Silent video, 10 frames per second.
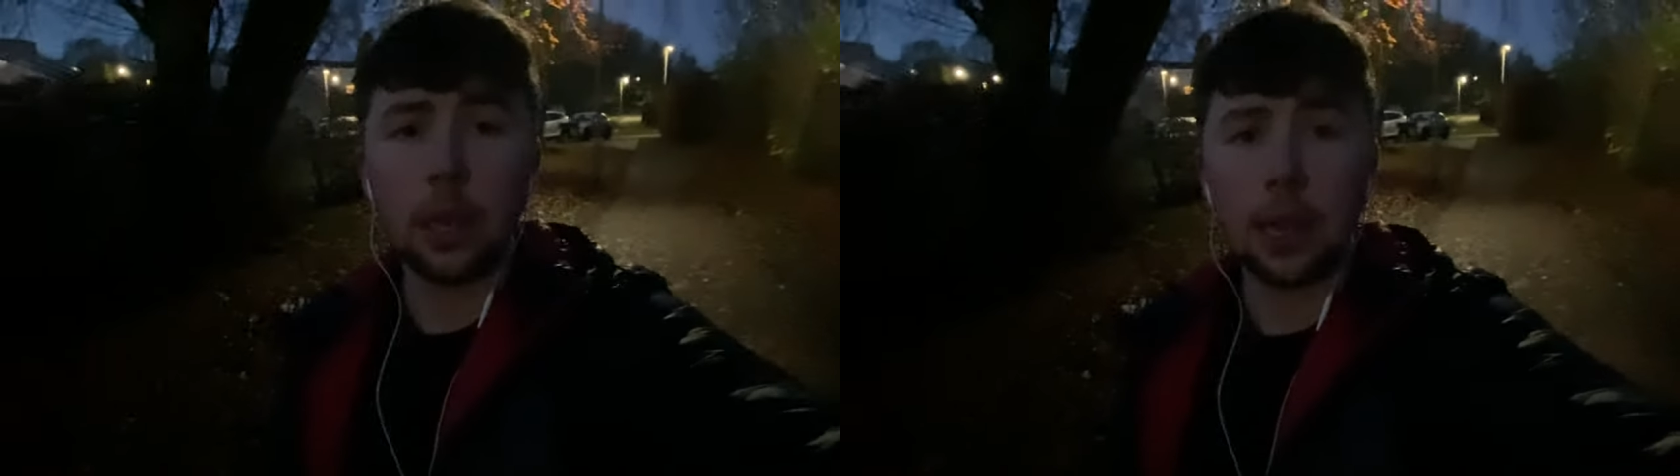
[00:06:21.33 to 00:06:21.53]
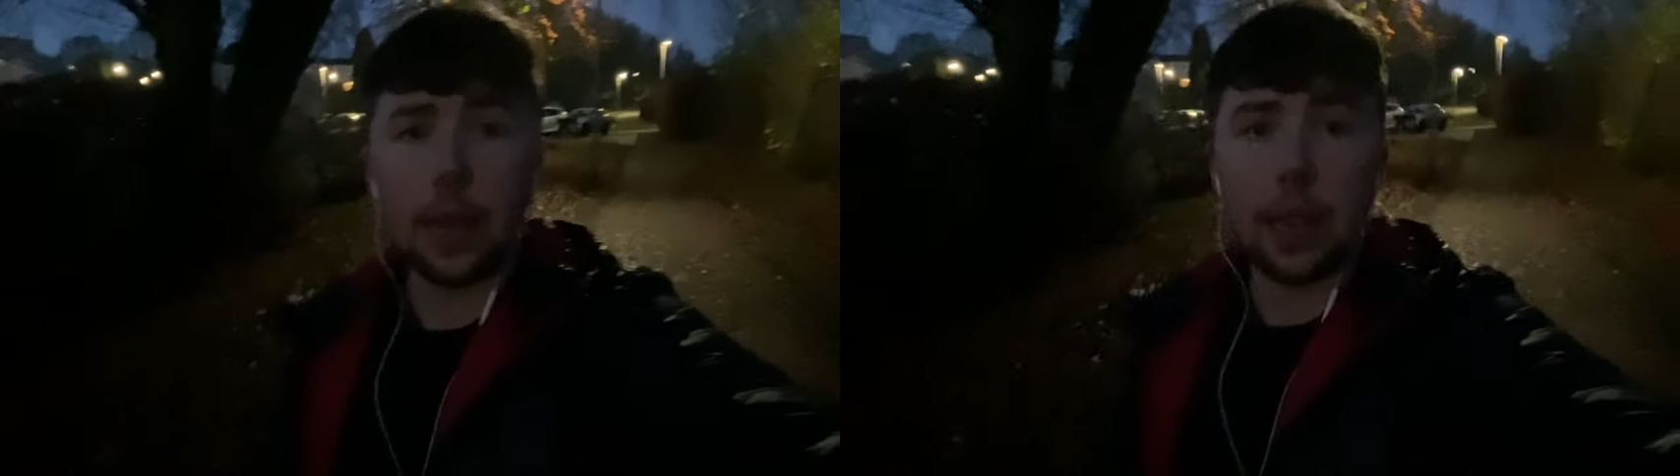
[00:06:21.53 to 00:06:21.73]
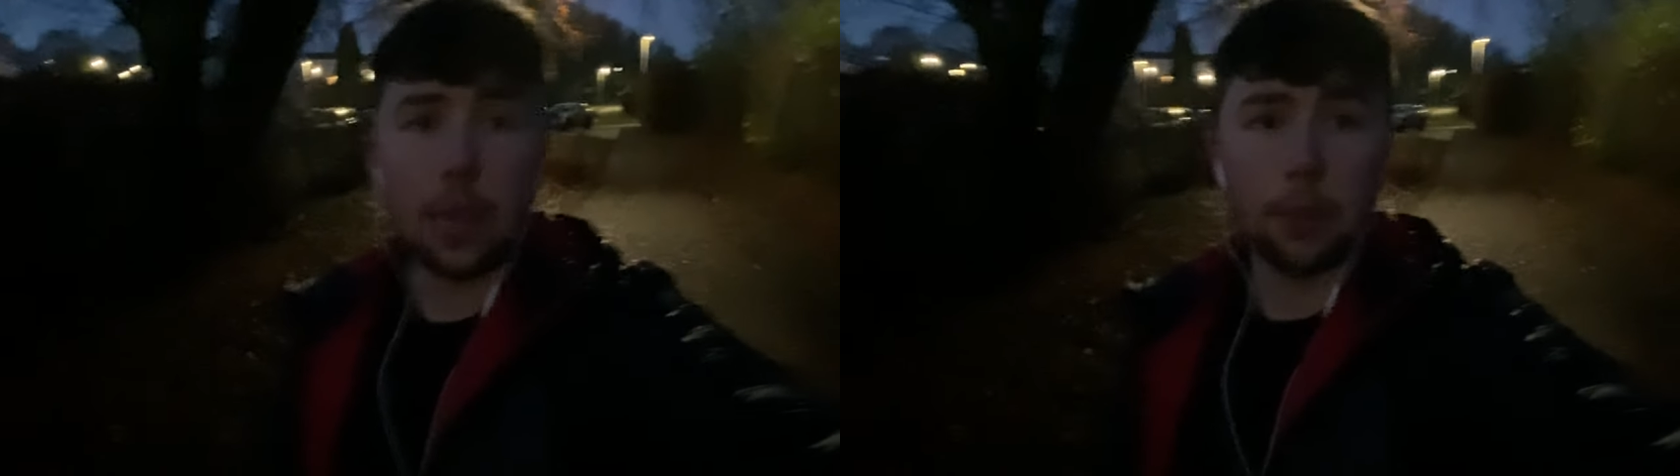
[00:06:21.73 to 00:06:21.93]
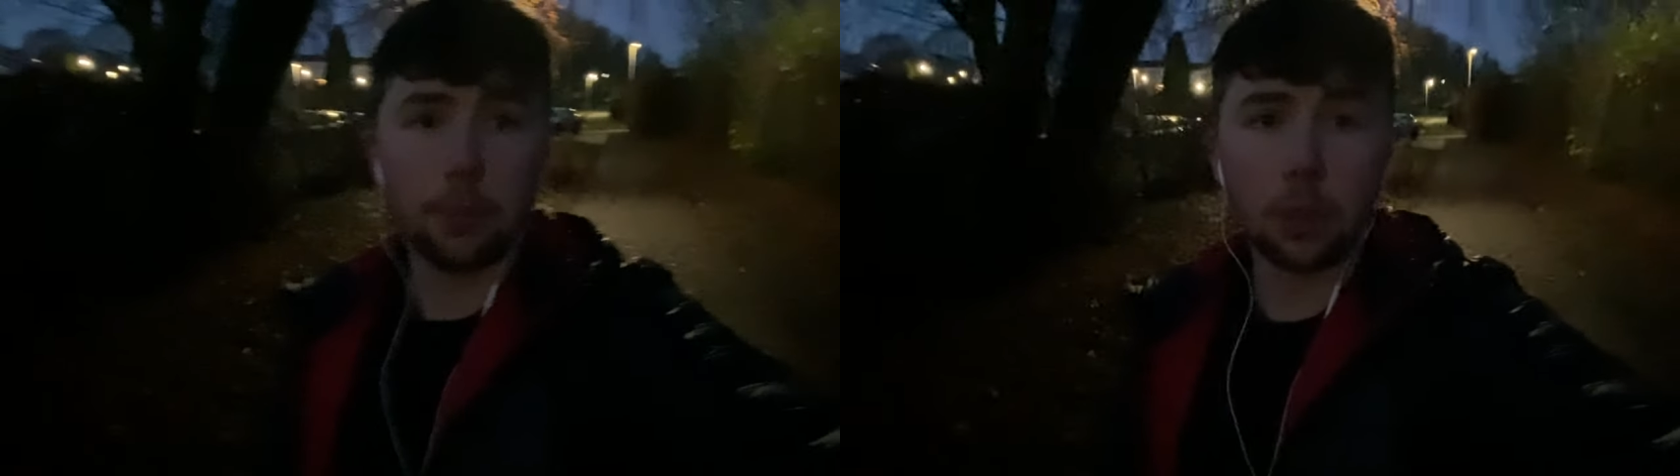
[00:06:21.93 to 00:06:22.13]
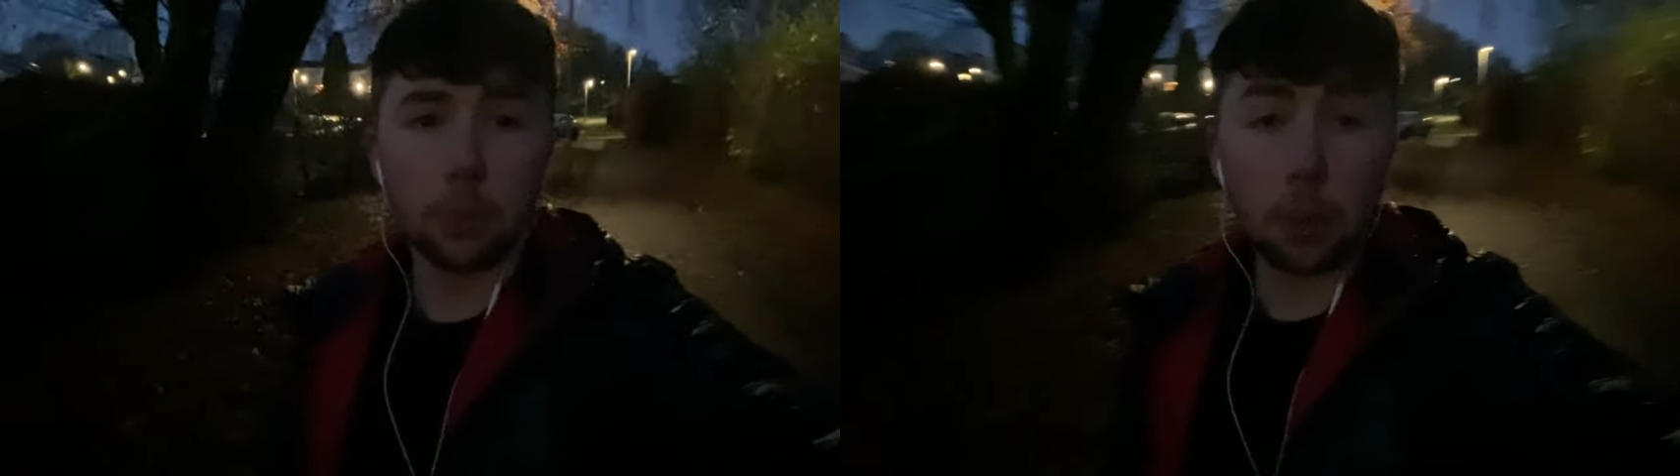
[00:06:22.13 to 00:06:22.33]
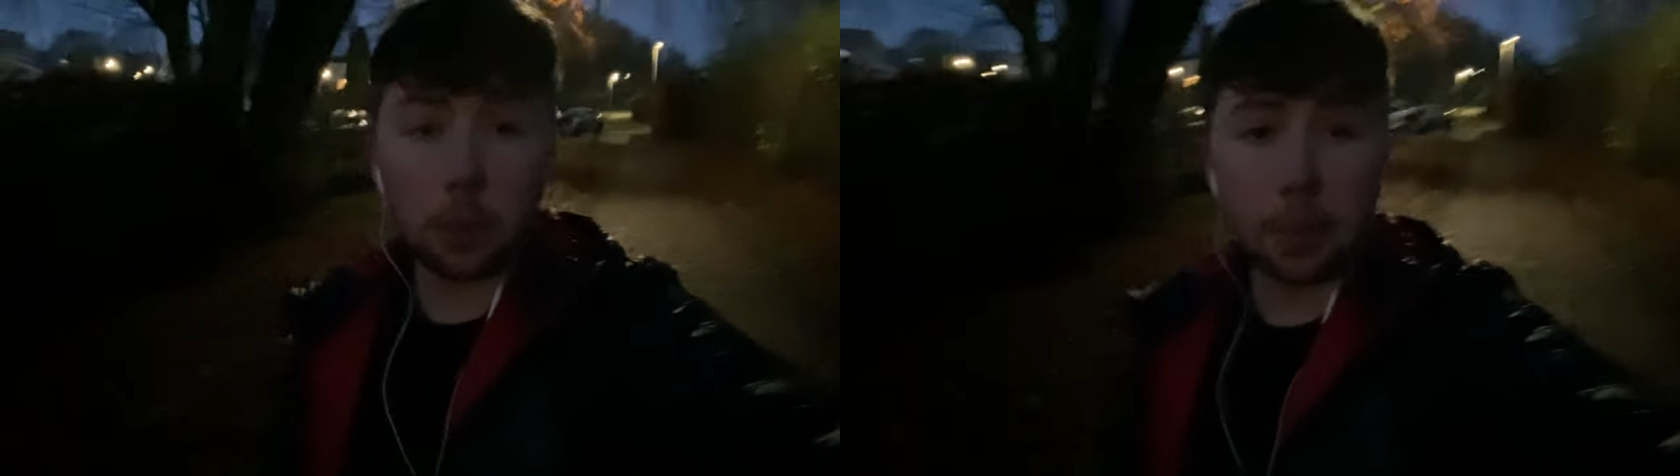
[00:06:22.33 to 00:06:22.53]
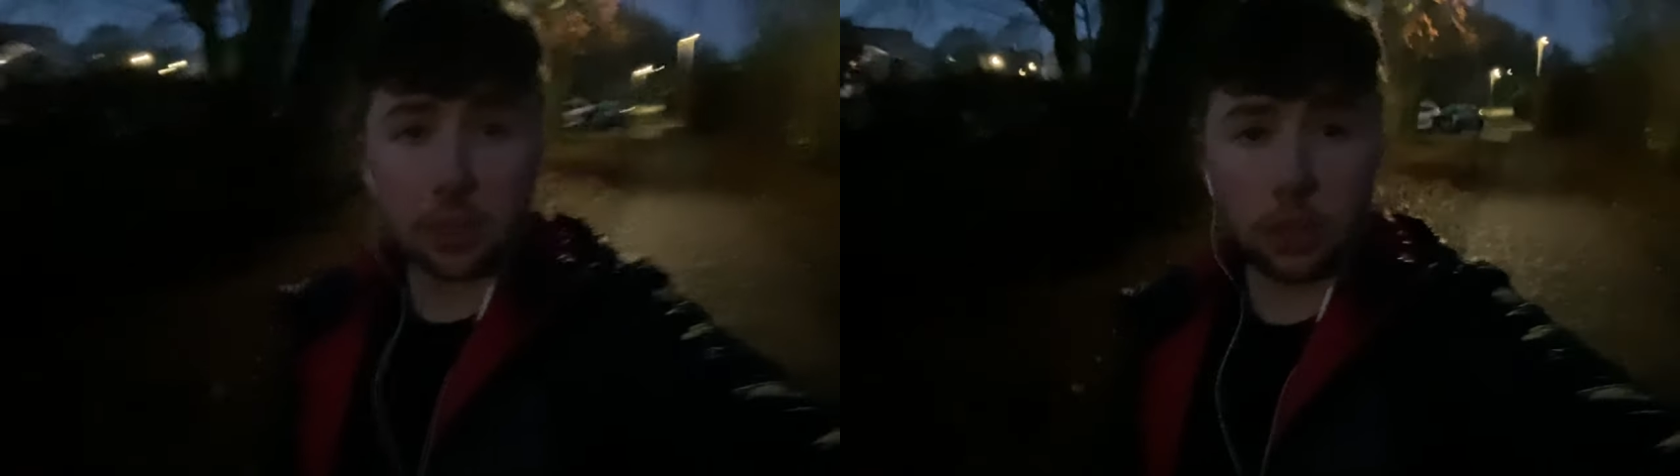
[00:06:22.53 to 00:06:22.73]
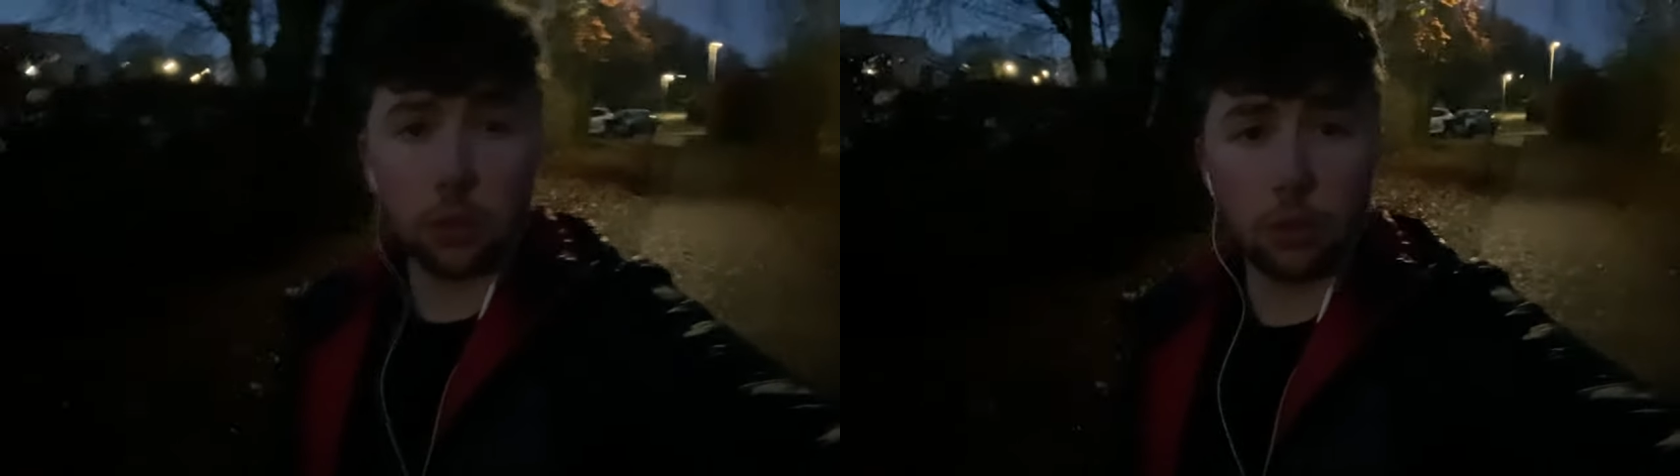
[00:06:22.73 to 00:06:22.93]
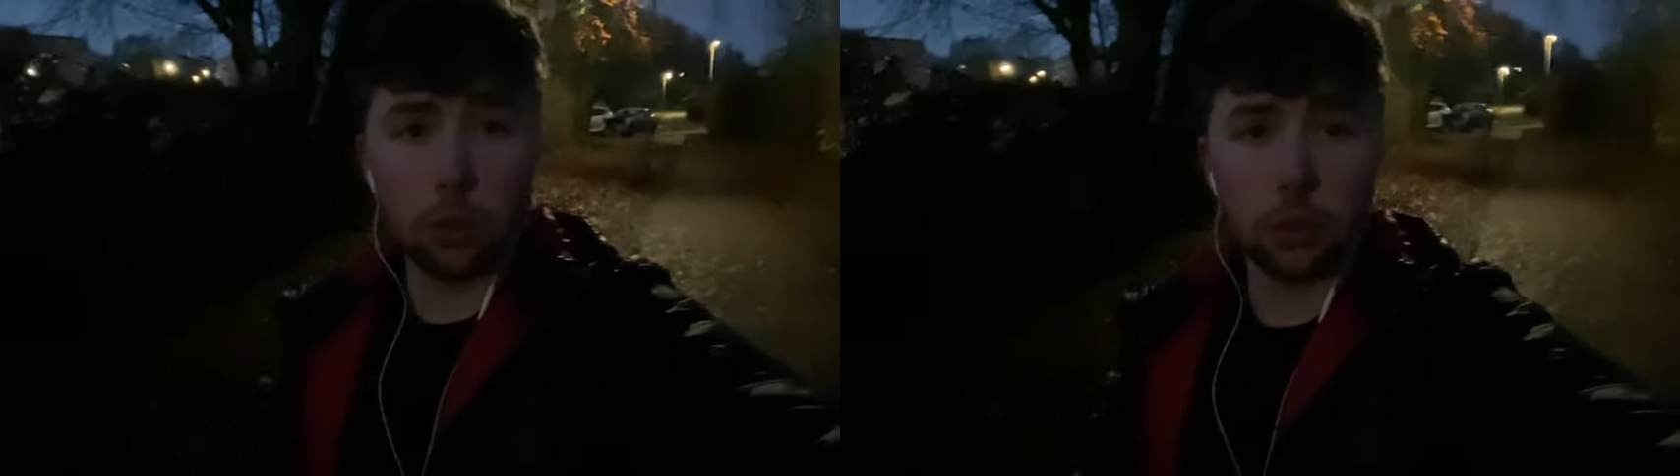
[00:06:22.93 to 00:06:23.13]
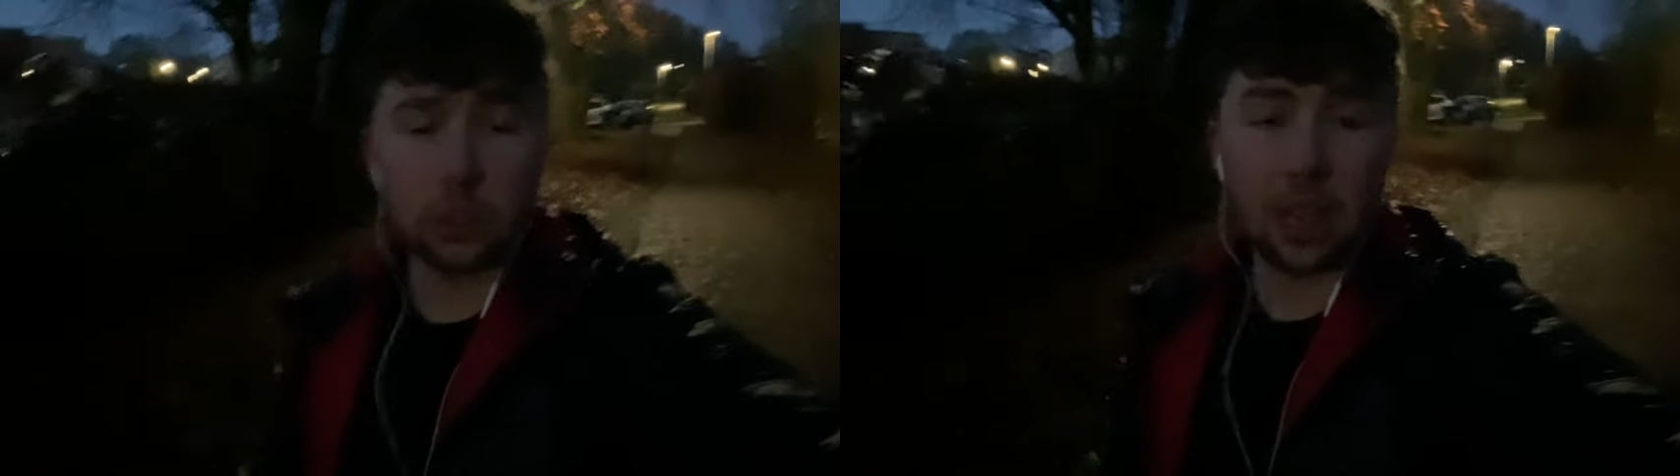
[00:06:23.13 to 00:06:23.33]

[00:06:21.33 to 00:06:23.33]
probably the best thing you can do is